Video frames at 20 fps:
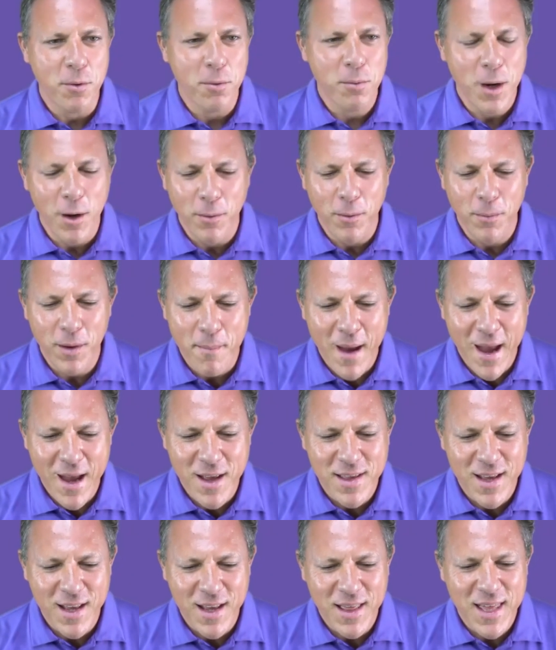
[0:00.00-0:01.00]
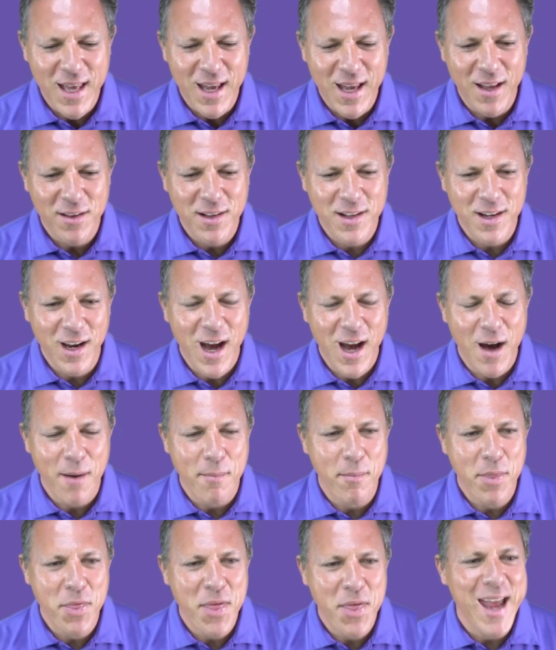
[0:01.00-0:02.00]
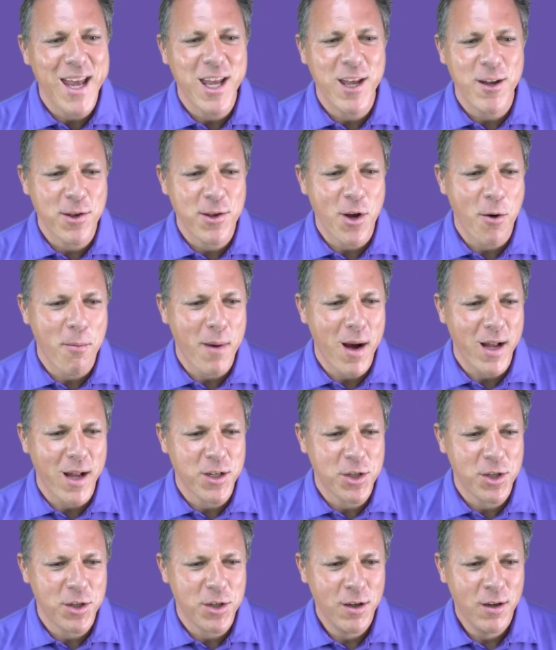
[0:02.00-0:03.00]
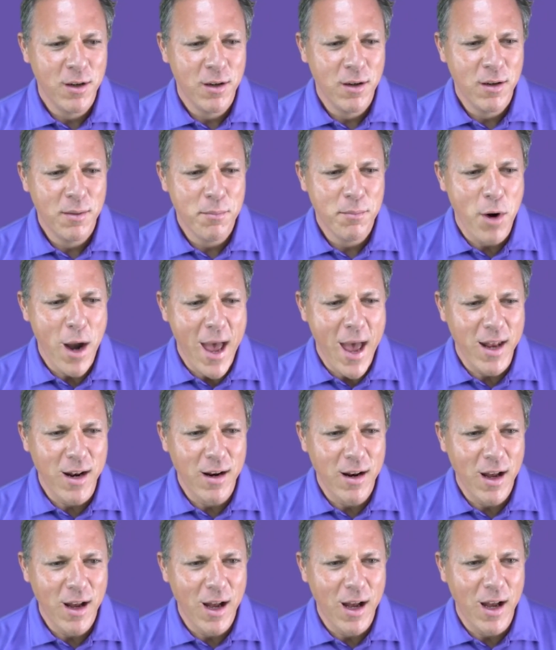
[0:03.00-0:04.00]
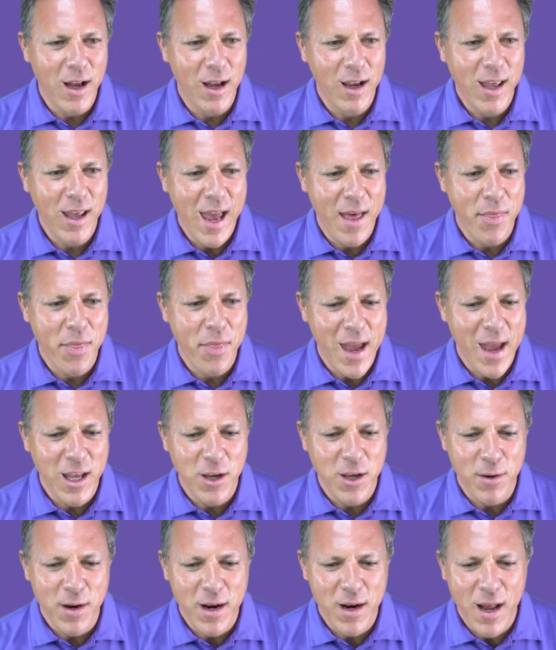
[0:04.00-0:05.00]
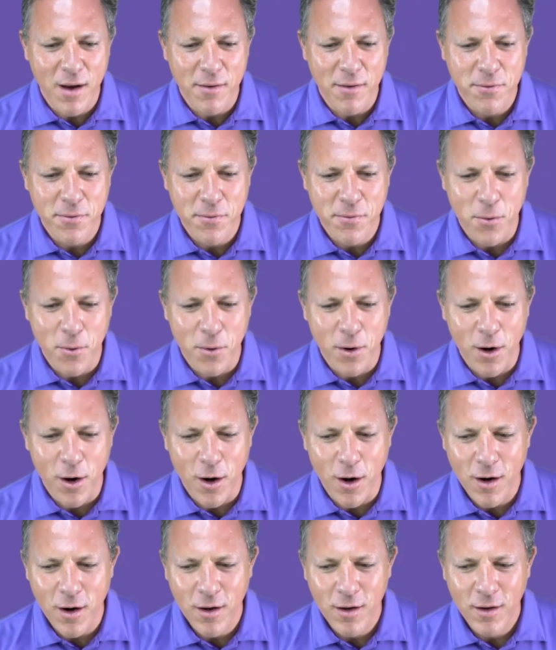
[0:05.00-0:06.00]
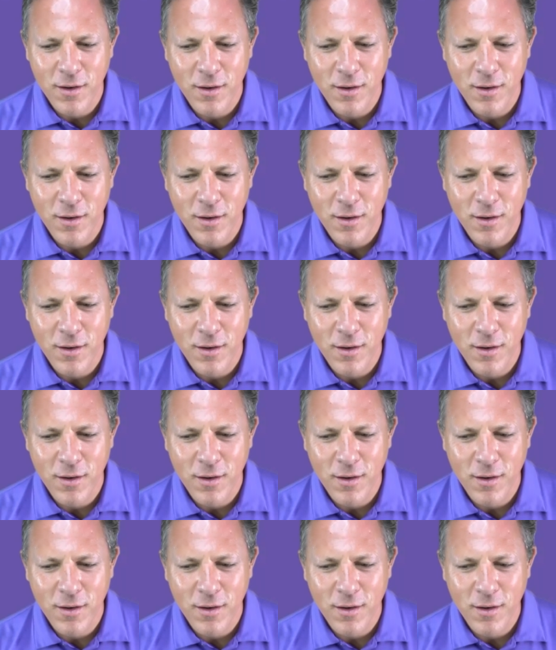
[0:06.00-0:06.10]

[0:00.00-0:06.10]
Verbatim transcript: Well, amazing things to come. Thank you so much, Brett. Uh, I uh, can't thank you enough for